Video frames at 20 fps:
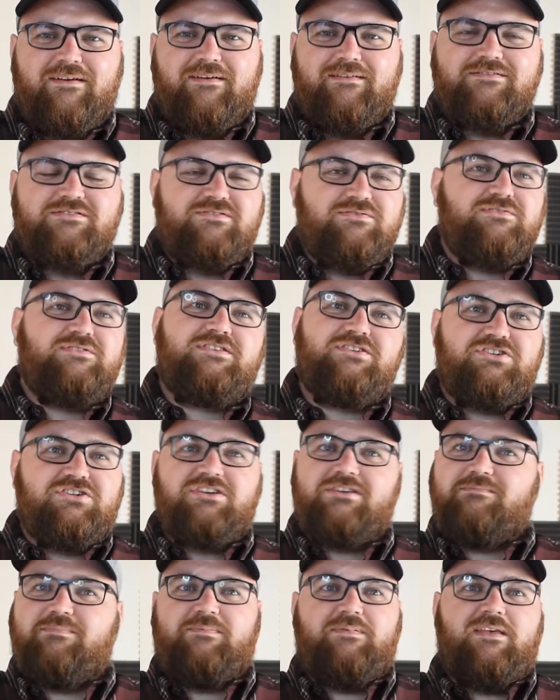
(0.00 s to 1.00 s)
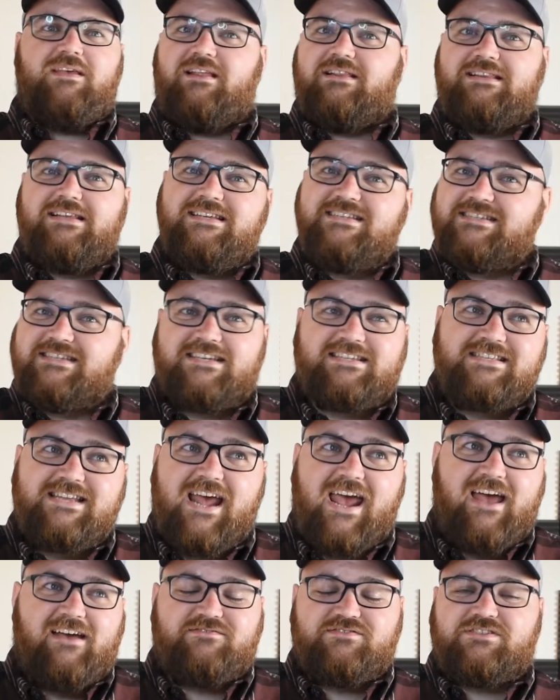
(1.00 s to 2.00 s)
So this should be at least
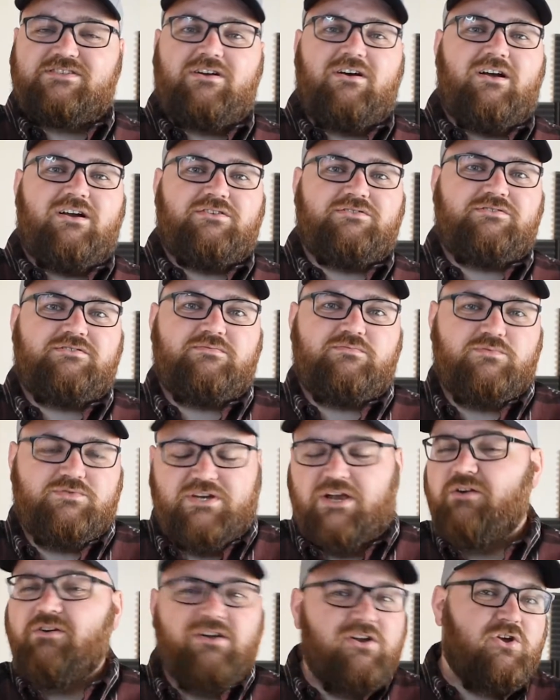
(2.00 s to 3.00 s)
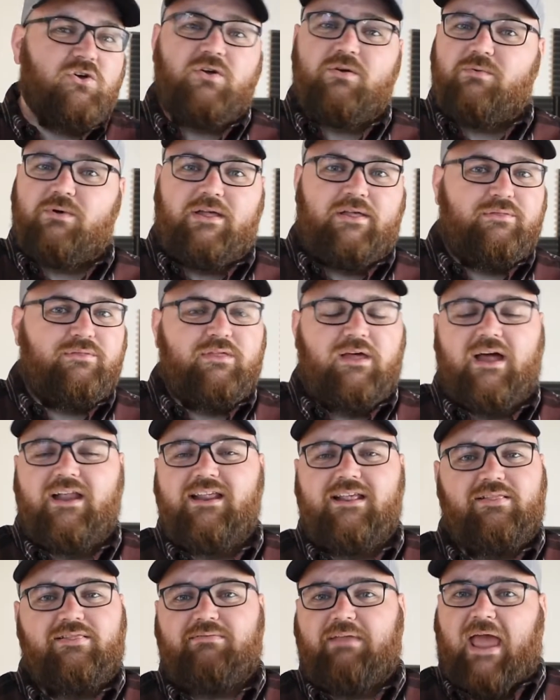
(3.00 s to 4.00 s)
6.5 stars, which I would agree with. I
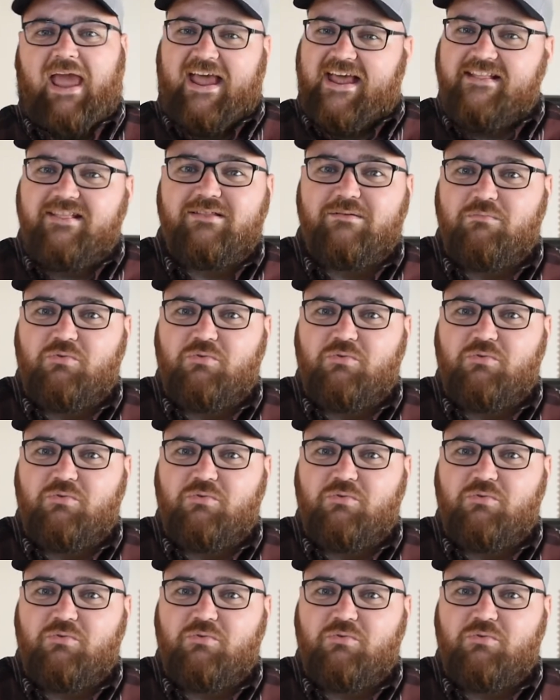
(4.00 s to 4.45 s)
didn't hate the